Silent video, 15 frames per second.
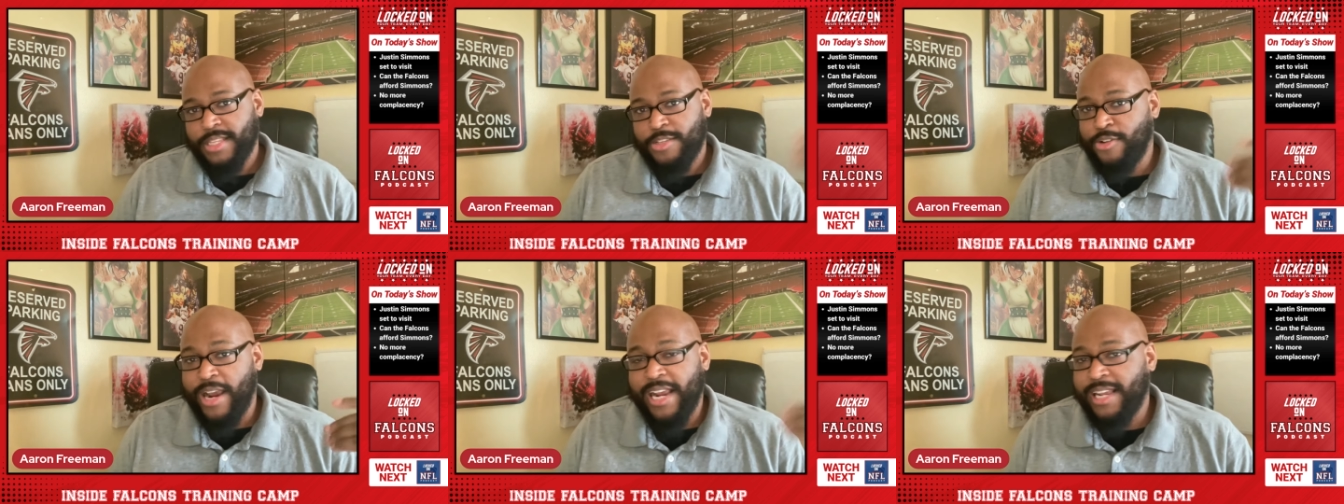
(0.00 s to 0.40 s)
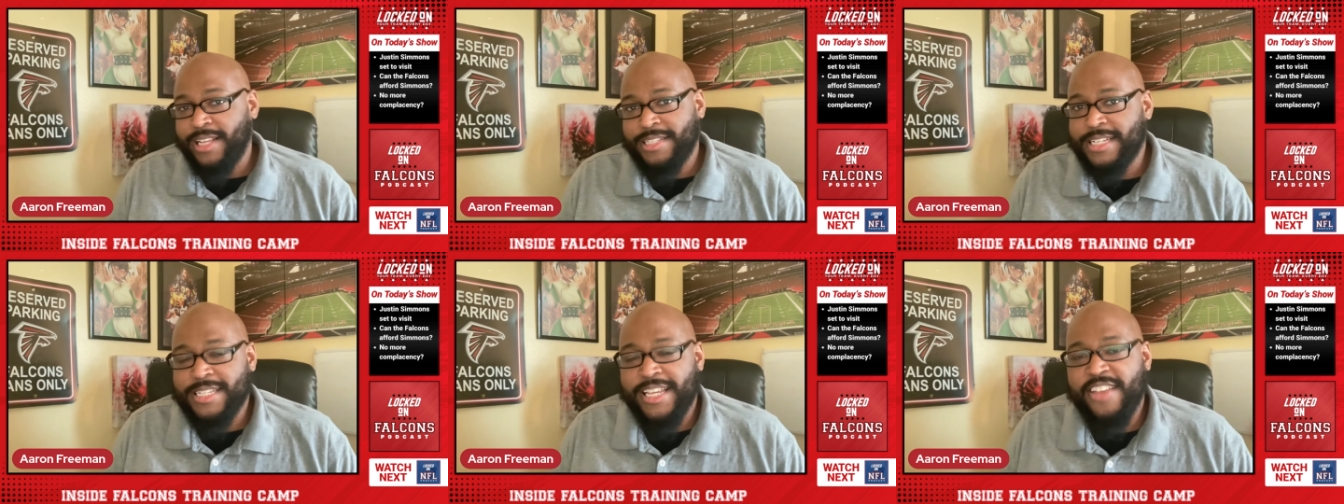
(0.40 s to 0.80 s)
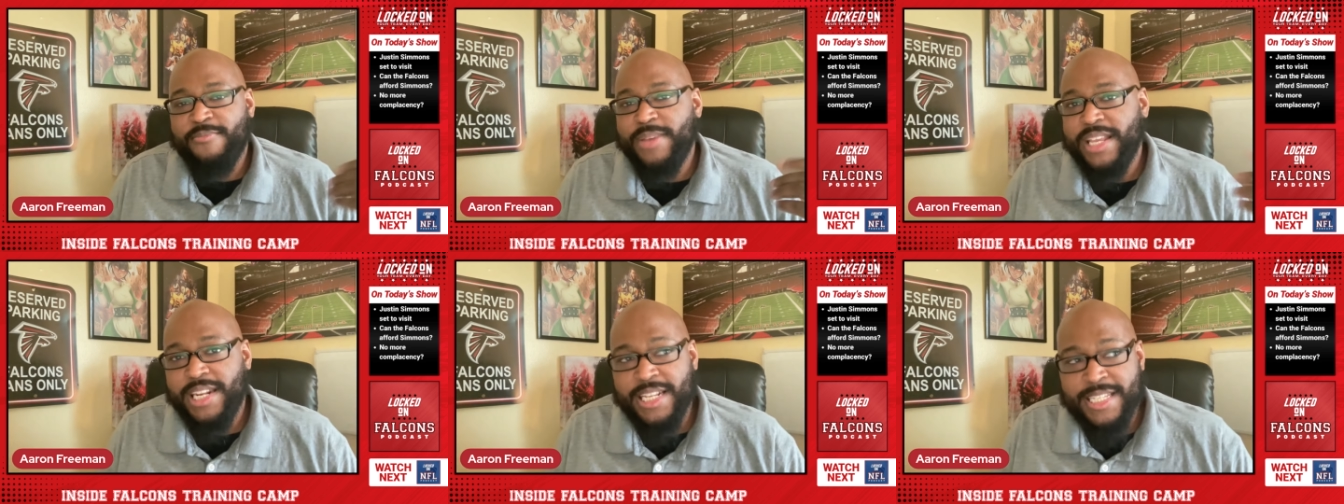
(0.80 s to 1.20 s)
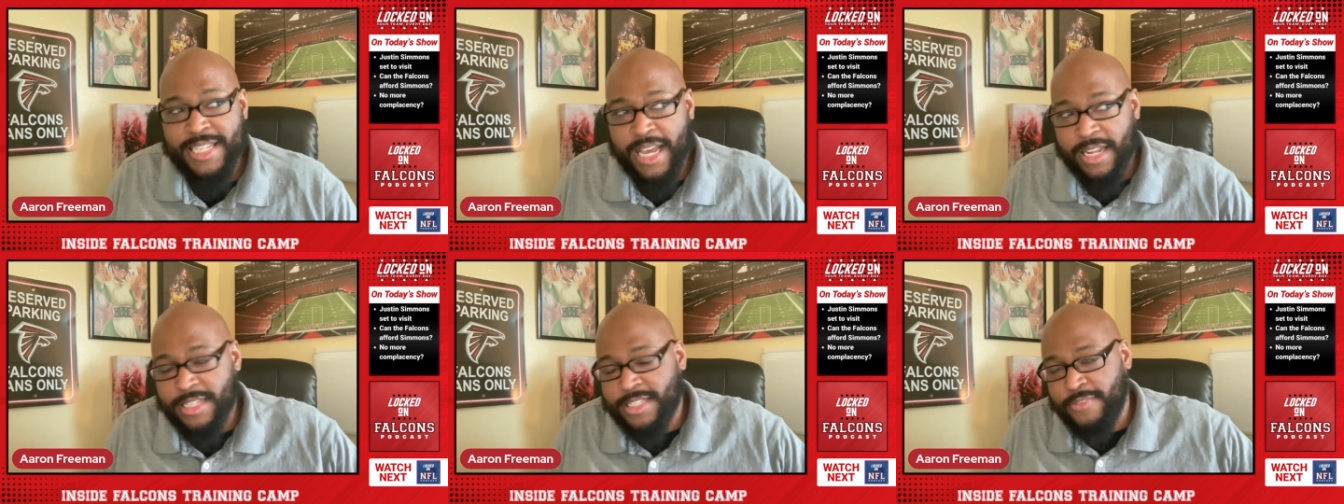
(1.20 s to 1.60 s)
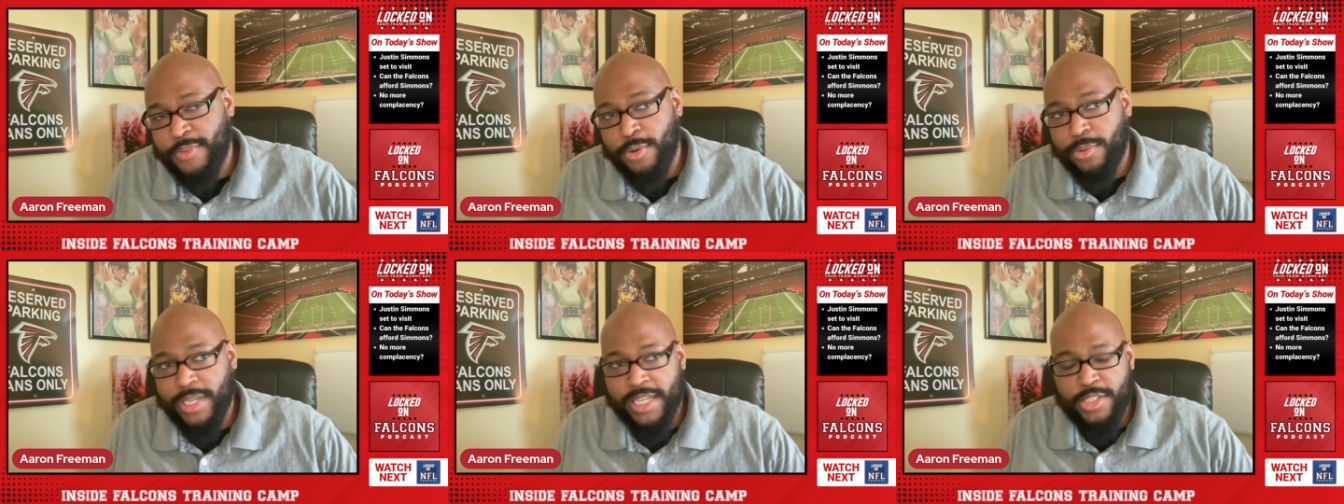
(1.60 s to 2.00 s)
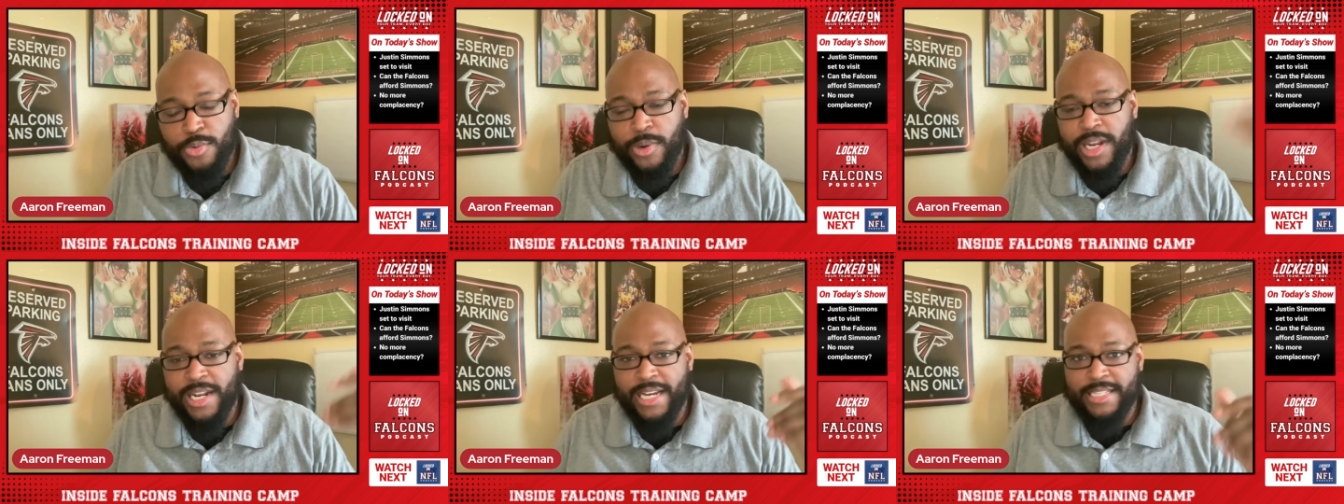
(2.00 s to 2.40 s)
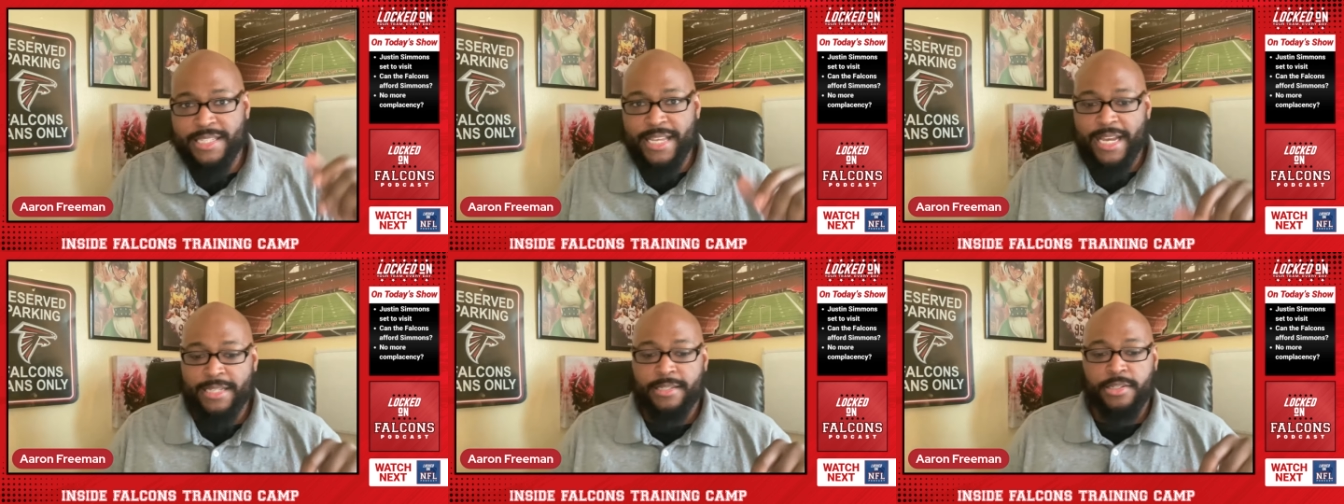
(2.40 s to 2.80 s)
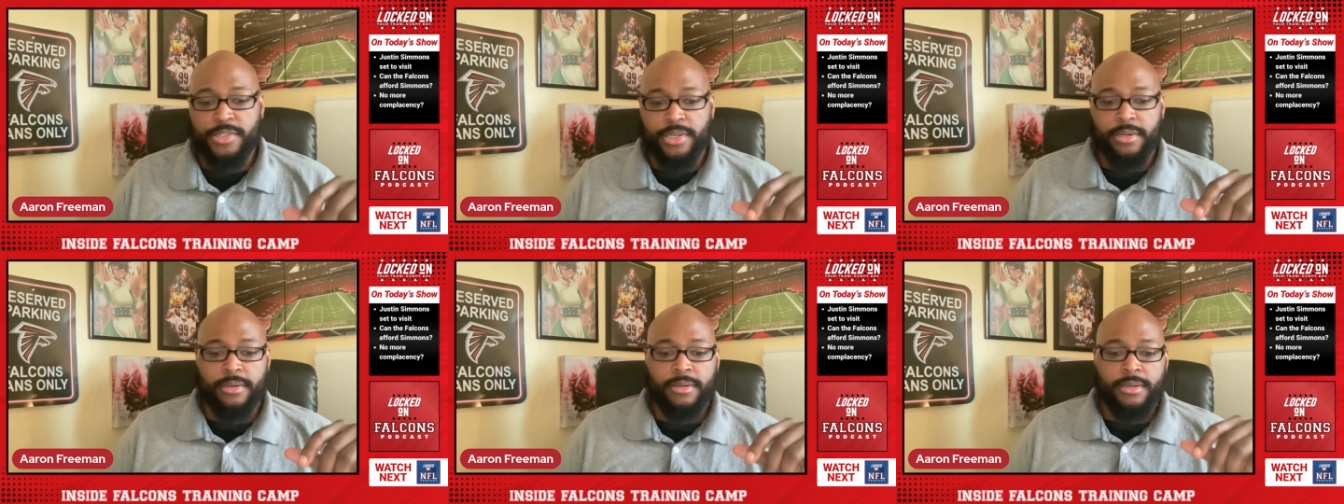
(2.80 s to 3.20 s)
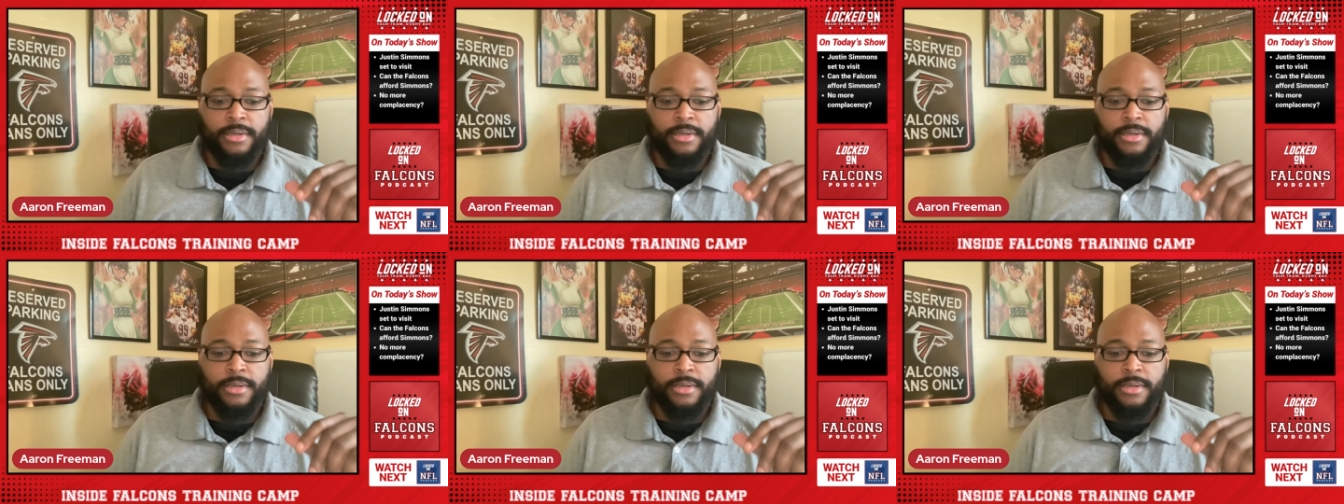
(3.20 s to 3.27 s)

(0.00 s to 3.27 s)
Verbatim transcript: Trying doesn't give me any solace if you only get 29 sacks this year.